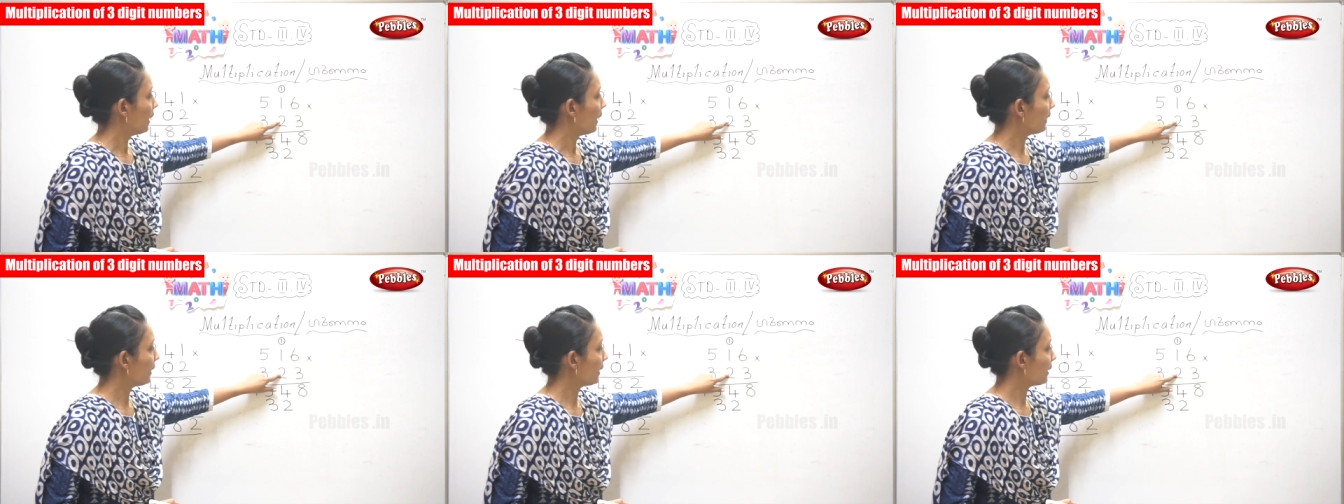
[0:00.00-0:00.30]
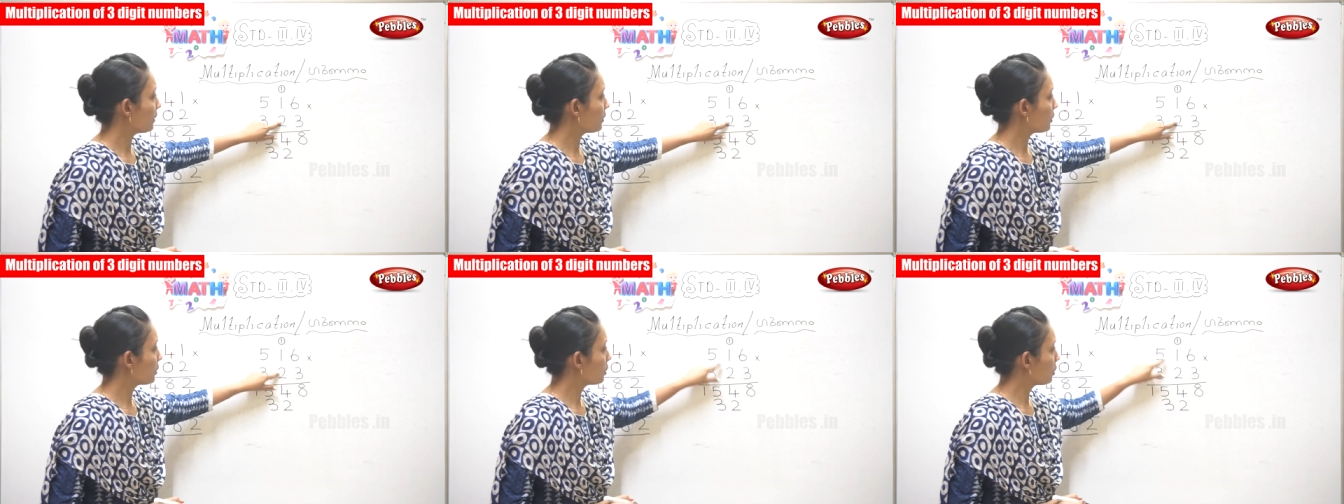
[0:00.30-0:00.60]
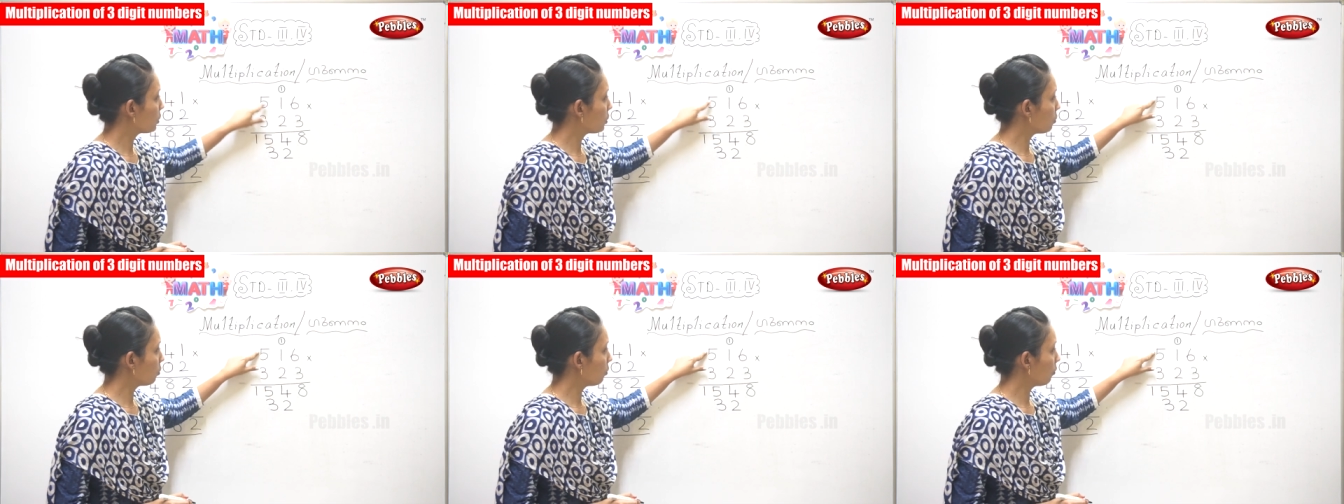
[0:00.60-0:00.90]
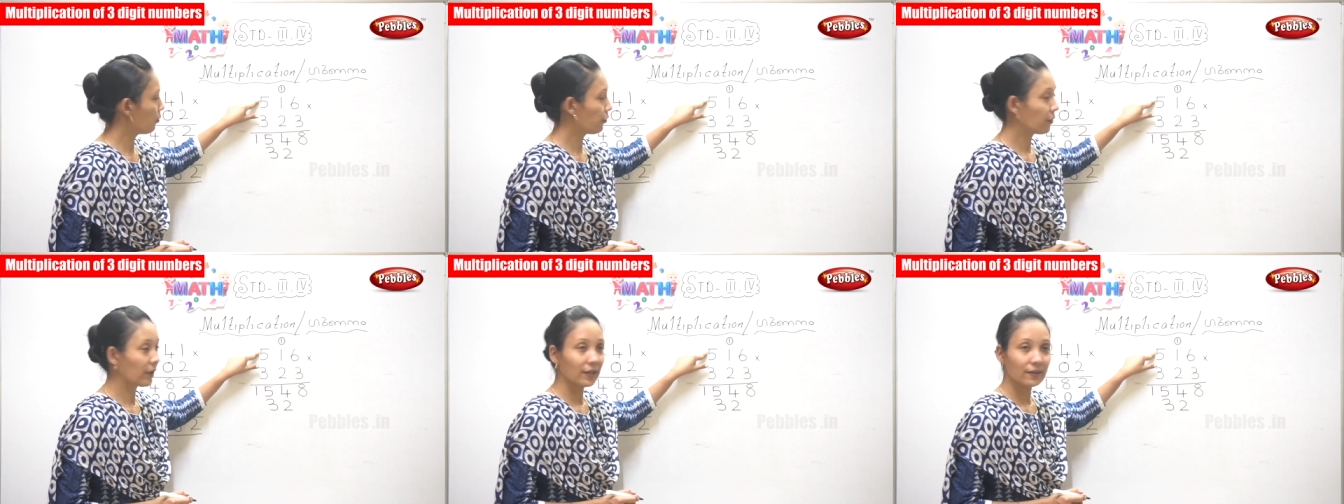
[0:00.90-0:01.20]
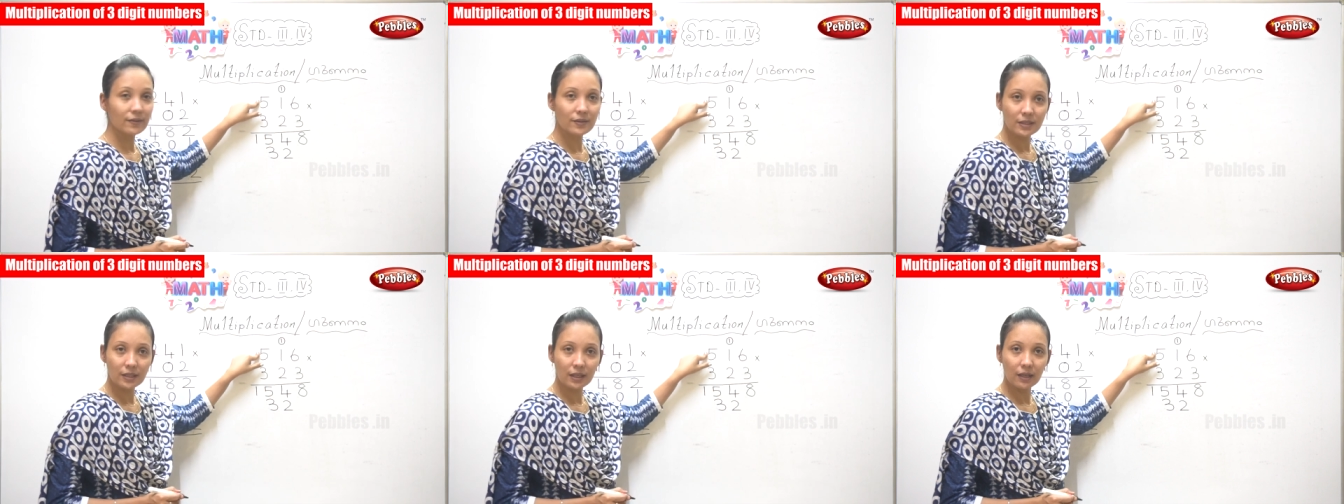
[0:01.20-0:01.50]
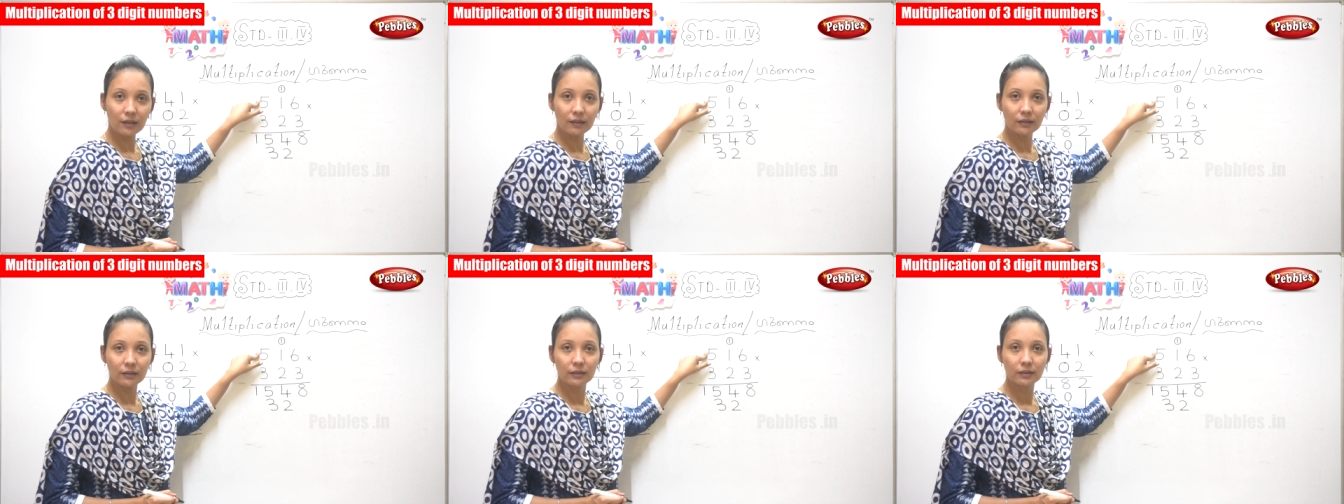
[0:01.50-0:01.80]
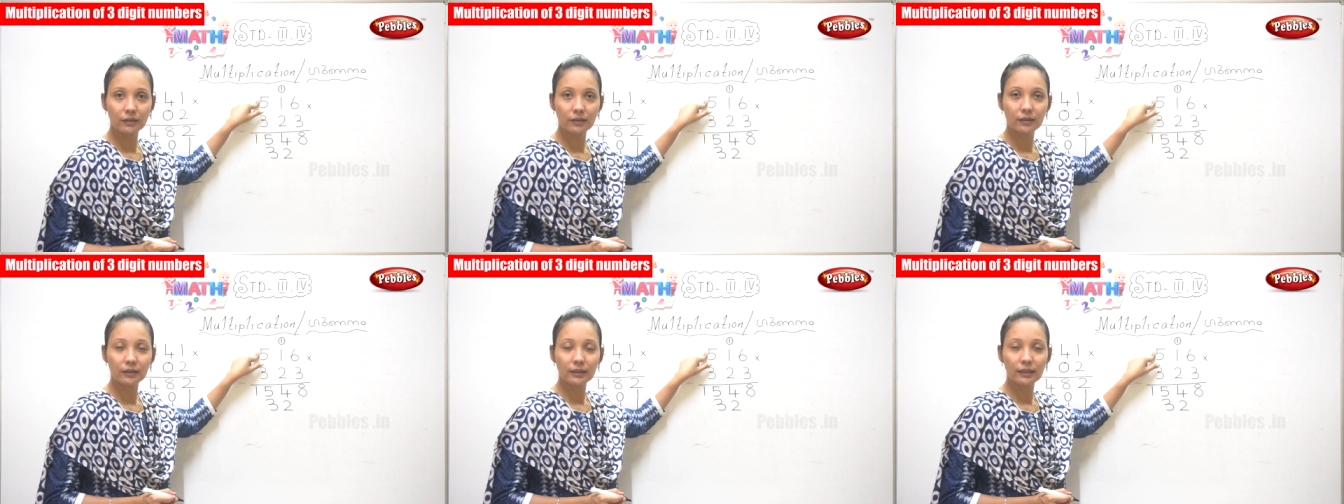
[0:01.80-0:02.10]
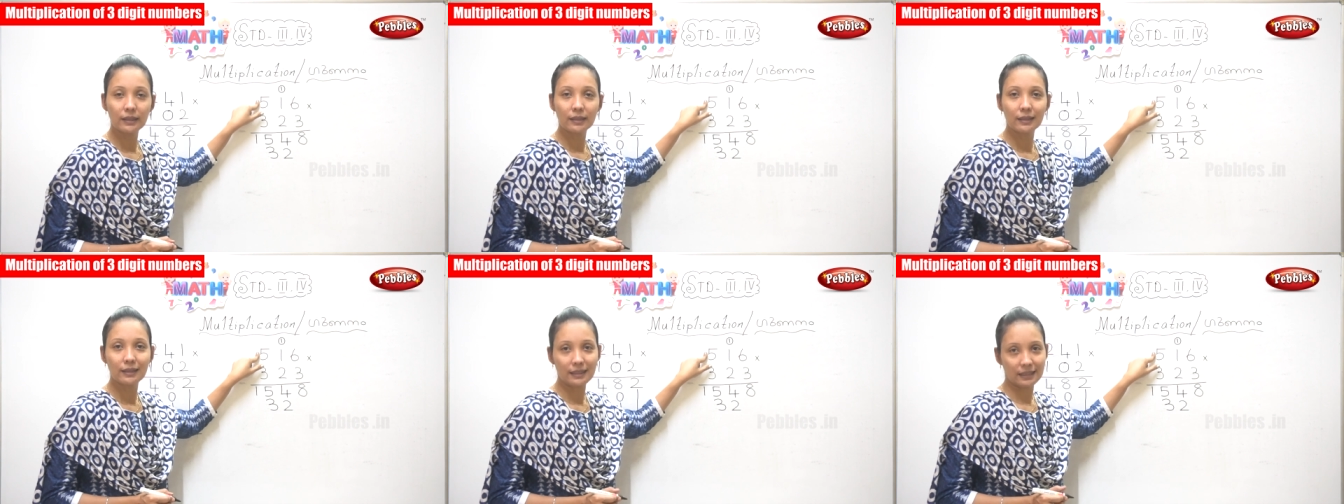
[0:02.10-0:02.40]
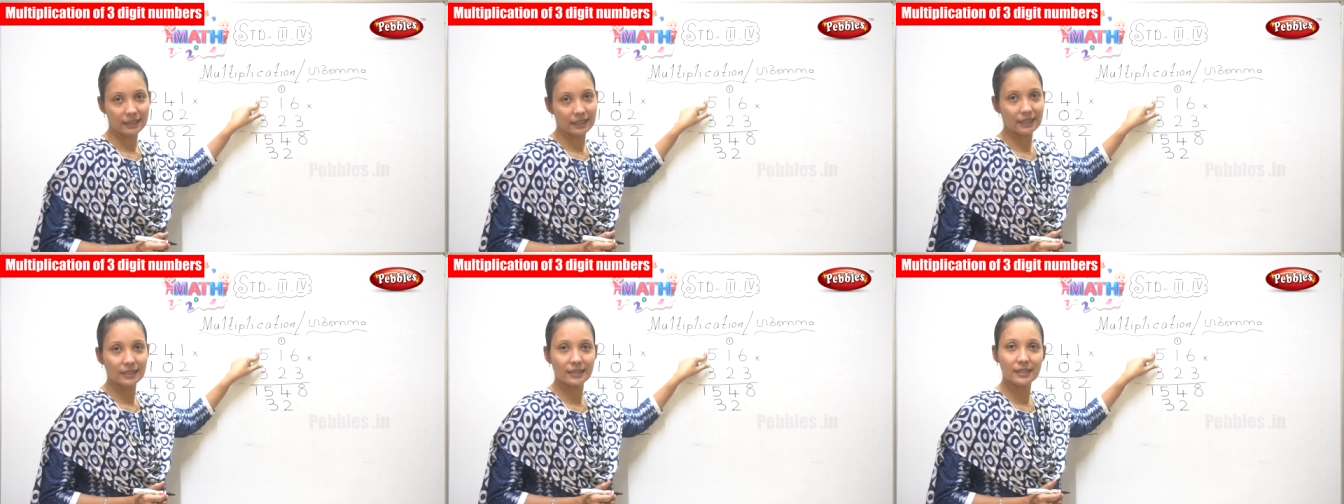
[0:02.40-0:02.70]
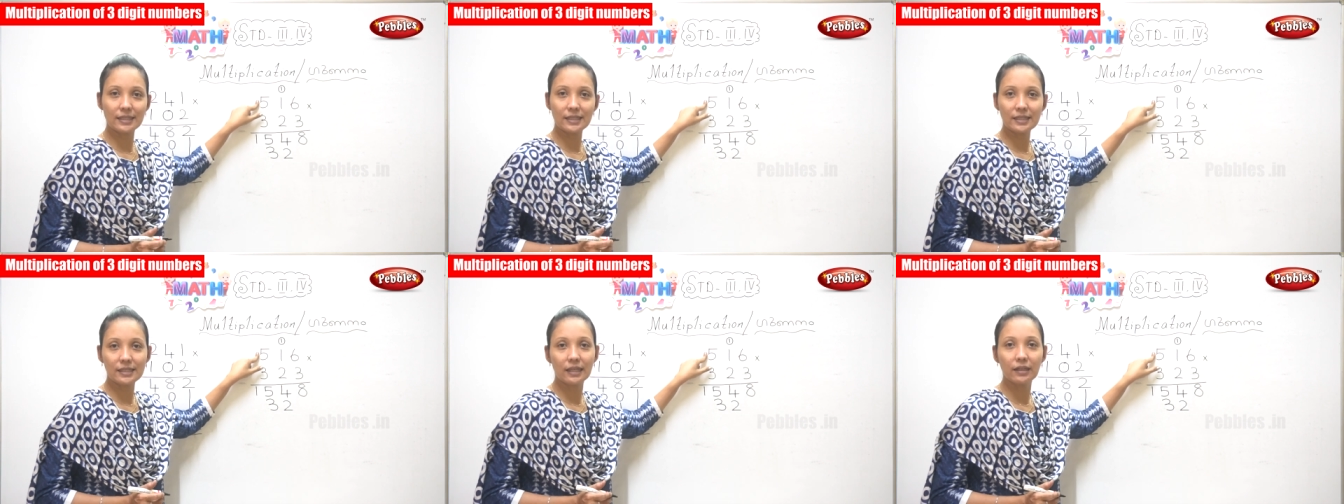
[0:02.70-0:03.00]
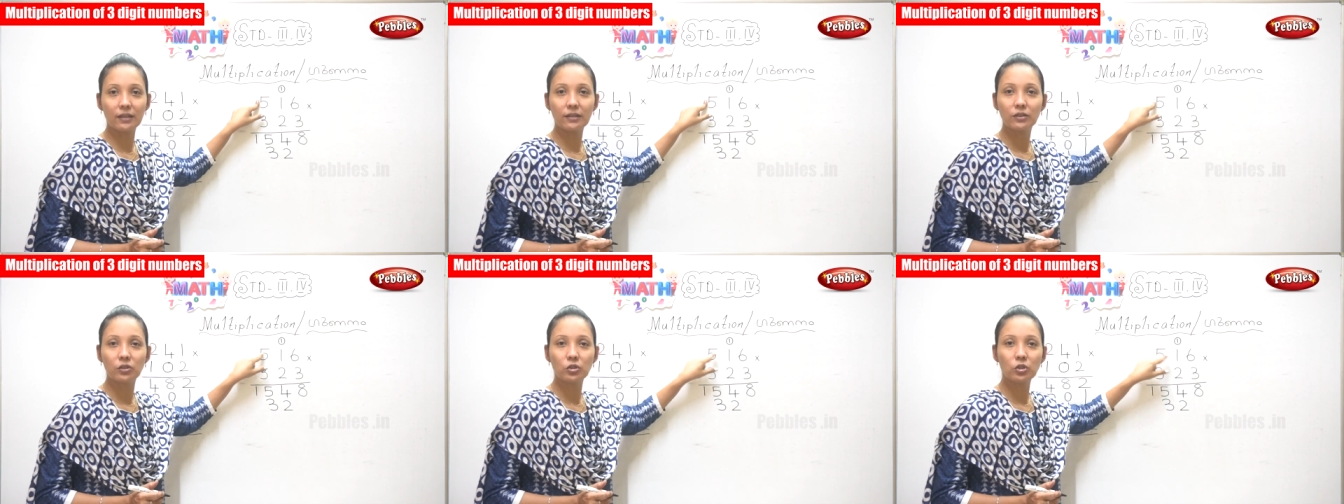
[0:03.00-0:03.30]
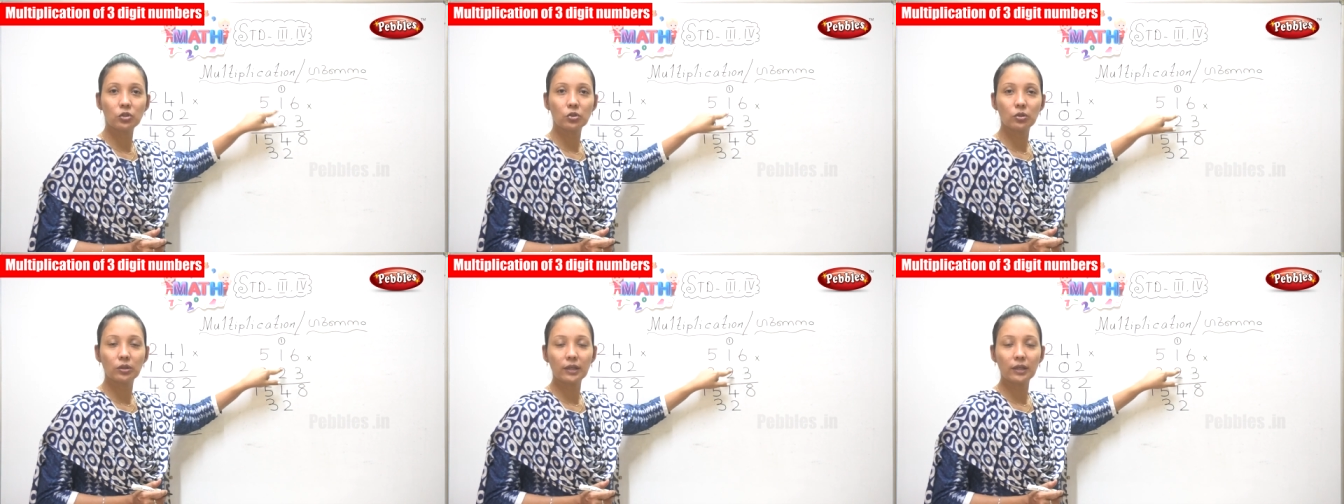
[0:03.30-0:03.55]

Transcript: again 2 5s are yes 10.